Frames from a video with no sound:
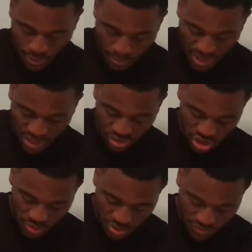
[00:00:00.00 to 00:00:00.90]
make
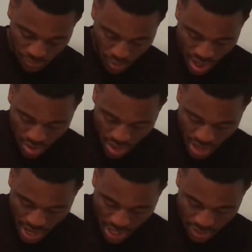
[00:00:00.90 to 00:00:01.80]
adjustments throughout
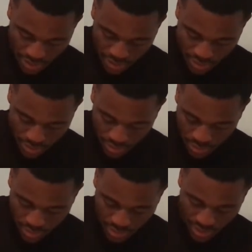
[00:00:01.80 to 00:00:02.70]
and
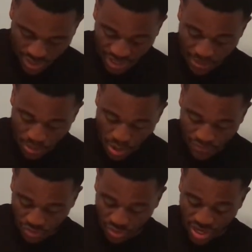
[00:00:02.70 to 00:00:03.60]
get it
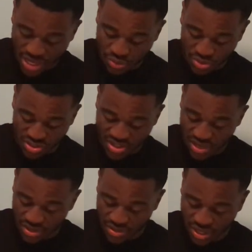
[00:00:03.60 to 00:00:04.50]
perfect or get it to a
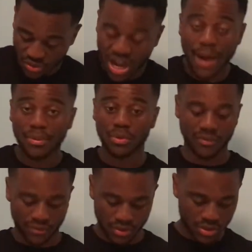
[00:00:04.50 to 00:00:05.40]
standard that you're happy
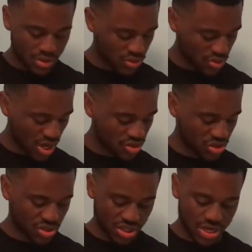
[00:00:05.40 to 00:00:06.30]
with. So as you
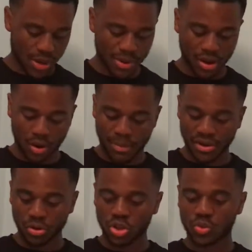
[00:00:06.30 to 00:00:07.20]
can see now, my
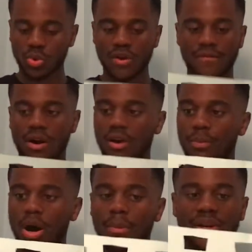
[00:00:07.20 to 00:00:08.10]
knots were far
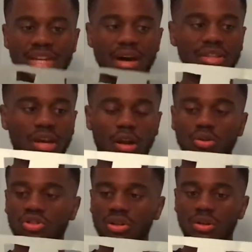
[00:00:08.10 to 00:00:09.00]
apart, but now they're
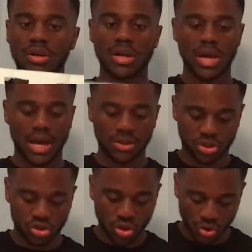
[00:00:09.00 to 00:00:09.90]
closer, and
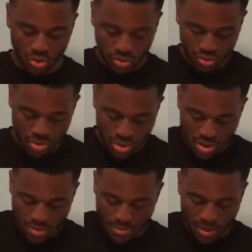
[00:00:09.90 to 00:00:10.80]
so
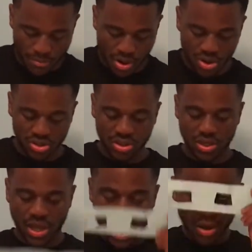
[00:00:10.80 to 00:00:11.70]
my mask
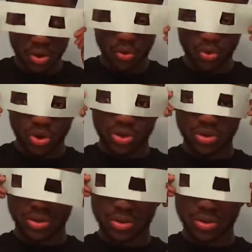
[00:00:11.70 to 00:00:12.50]
can go on